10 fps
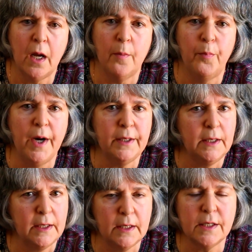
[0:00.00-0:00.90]
but
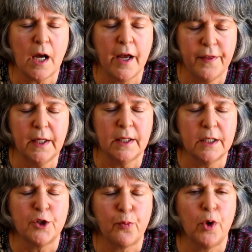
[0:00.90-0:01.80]
I think it
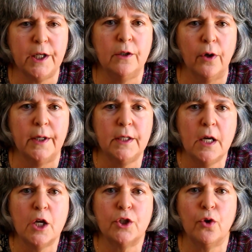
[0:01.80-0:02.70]
is pretty good.
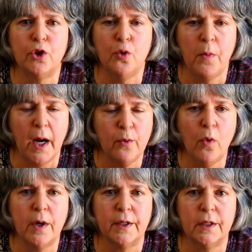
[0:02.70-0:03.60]
So you might
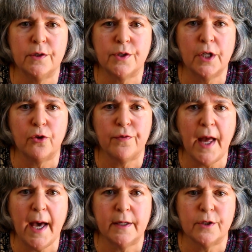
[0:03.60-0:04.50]
want to consider
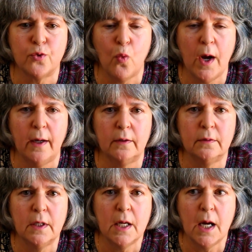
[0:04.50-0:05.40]
that as well.
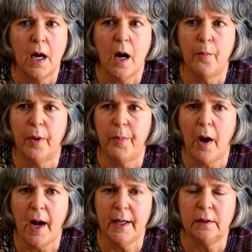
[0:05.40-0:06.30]

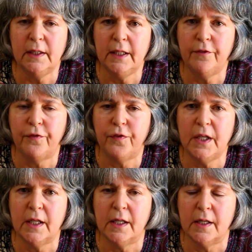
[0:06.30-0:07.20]
Papaya leaf
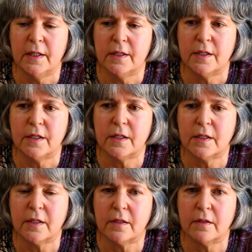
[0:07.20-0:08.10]

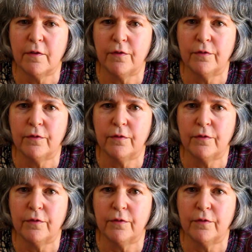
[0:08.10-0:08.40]
is